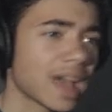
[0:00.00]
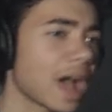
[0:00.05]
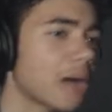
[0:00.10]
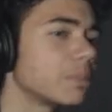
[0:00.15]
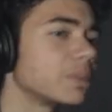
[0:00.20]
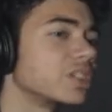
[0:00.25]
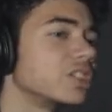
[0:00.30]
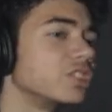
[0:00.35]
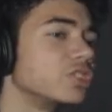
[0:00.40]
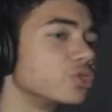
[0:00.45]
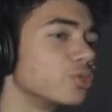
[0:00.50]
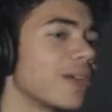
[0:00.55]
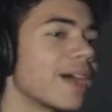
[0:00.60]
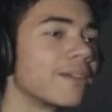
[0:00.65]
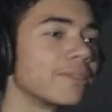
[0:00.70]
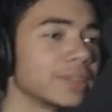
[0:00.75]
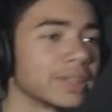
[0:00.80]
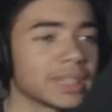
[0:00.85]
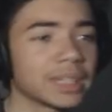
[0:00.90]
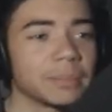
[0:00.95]
I'm a good
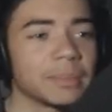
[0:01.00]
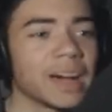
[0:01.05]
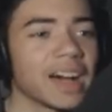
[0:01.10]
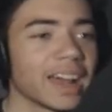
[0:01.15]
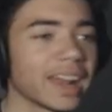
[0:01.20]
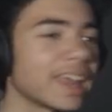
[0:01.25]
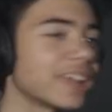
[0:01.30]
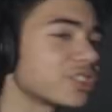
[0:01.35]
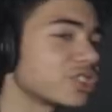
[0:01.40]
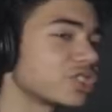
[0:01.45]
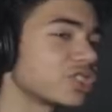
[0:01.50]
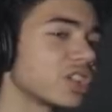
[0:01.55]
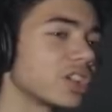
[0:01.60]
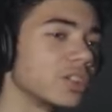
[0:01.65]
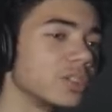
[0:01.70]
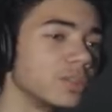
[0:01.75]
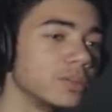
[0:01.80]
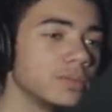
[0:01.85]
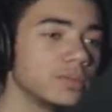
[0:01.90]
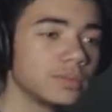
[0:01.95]
driver. Come on, I'll show
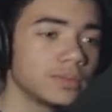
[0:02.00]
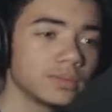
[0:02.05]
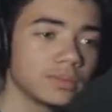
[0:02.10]
you.